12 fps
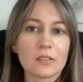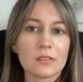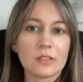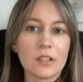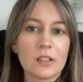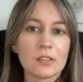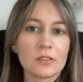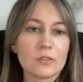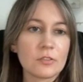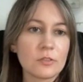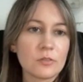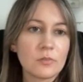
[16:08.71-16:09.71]
okay,
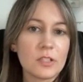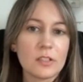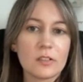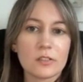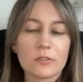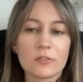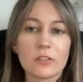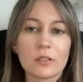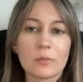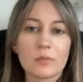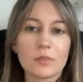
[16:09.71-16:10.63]
social media, go up,